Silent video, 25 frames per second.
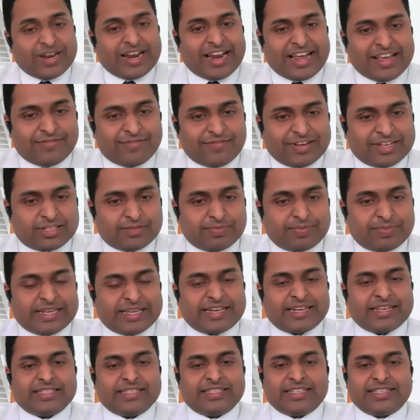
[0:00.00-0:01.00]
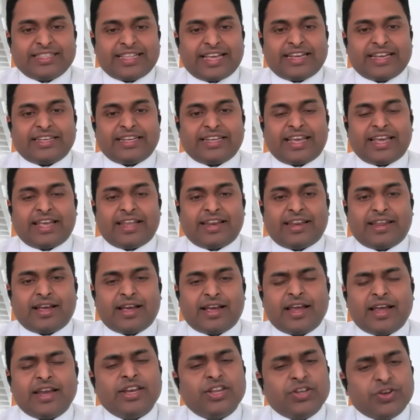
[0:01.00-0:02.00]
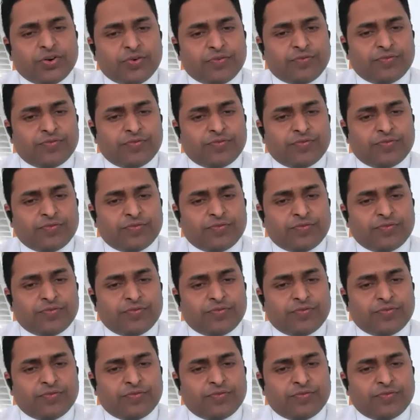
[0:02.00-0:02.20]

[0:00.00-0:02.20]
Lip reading: life experience in that area, and your